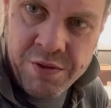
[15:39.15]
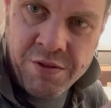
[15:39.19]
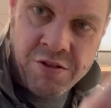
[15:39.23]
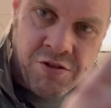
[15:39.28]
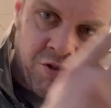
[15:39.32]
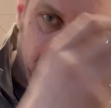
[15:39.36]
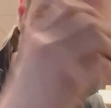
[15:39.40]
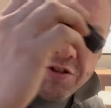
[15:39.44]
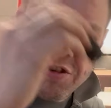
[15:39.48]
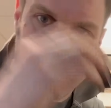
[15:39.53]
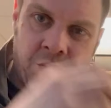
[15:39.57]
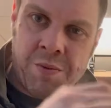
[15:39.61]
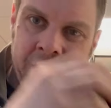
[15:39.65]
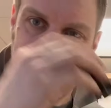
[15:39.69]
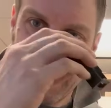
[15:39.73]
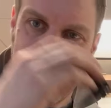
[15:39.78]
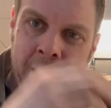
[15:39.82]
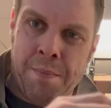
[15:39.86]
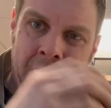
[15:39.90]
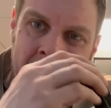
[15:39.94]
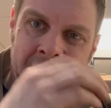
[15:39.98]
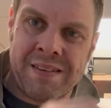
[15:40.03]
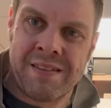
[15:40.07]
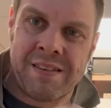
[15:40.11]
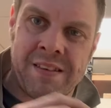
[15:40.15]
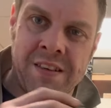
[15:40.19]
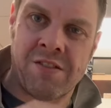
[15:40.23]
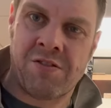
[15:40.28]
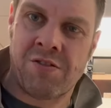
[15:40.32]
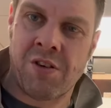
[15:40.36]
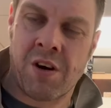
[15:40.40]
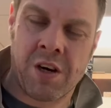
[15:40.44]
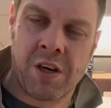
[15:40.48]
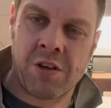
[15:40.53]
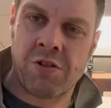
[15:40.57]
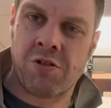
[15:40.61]
So as soon as they get blasted,
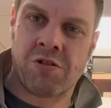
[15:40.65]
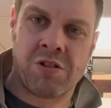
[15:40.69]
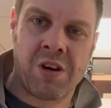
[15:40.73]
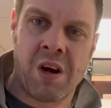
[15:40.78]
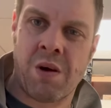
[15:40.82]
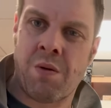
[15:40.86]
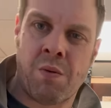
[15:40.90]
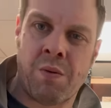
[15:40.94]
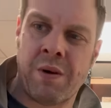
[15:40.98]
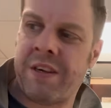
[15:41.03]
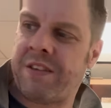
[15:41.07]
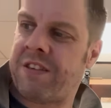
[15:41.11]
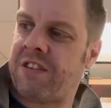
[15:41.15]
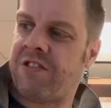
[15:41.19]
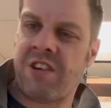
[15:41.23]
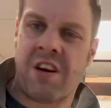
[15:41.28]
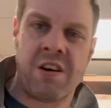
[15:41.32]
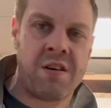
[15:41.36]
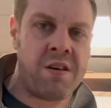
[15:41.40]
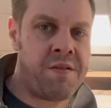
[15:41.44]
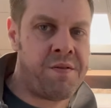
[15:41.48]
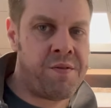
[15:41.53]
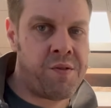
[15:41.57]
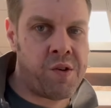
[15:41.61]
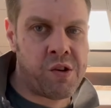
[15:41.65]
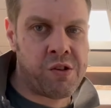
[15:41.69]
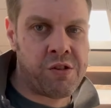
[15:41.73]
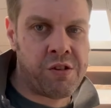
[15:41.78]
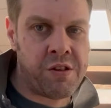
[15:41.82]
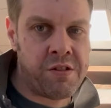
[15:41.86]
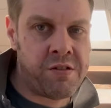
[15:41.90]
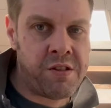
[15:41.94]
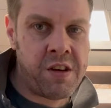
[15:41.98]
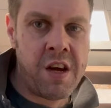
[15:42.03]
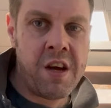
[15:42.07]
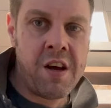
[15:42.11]
so I can just go, well, where's the January
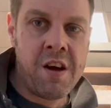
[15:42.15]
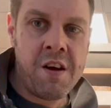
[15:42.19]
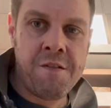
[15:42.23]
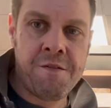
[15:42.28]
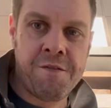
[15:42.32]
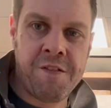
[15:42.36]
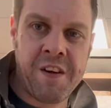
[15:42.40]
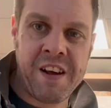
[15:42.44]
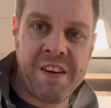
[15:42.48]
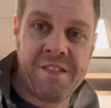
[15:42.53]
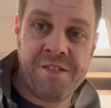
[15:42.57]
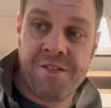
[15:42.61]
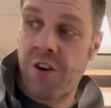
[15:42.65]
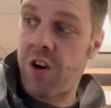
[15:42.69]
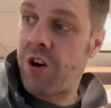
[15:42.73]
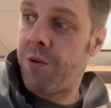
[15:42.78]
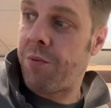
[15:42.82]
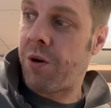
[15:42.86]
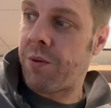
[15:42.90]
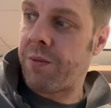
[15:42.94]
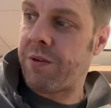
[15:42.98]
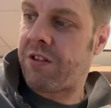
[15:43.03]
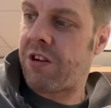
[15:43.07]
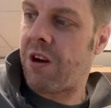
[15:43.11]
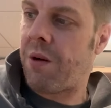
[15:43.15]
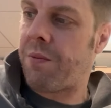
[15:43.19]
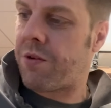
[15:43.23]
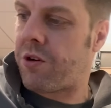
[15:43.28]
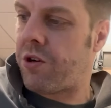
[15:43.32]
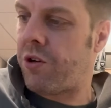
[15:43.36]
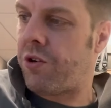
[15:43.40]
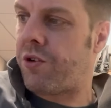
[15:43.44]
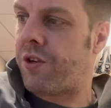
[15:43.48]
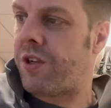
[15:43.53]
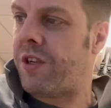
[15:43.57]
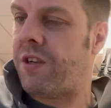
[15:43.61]
invoices? Flick through them all in the top
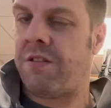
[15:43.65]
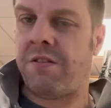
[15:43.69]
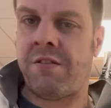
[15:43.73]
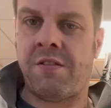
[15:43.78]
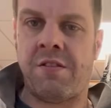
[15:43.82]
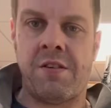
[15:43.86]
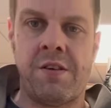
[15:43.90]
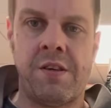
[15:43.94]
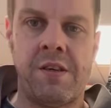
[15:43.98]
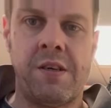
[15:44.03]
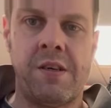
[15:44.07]
corners,